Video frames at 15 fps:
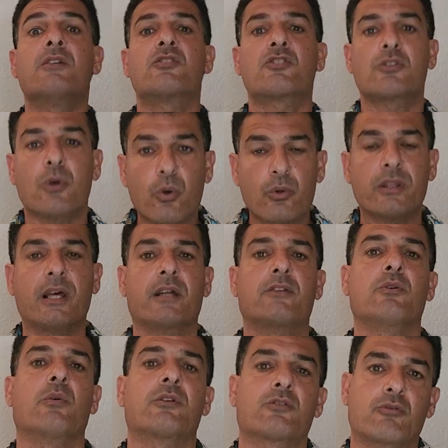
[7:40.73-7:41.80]
so
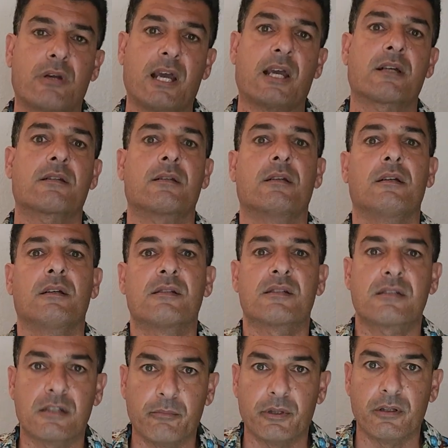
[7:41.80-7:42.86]
that you attract
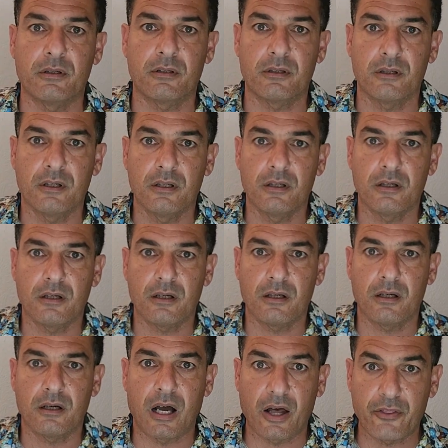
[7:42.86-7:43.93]
similar
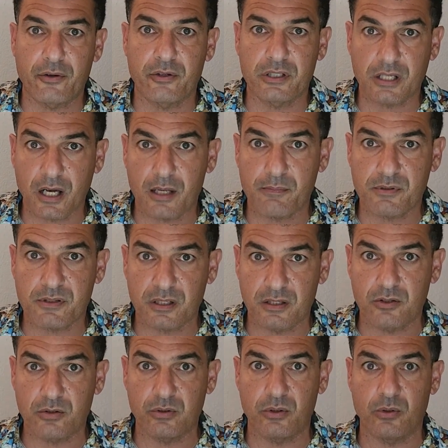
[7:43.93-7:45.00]
other types
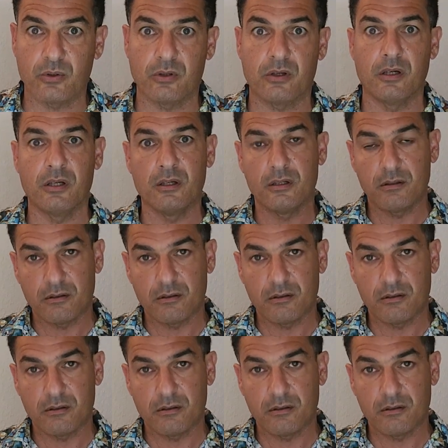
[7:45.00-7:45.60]
into your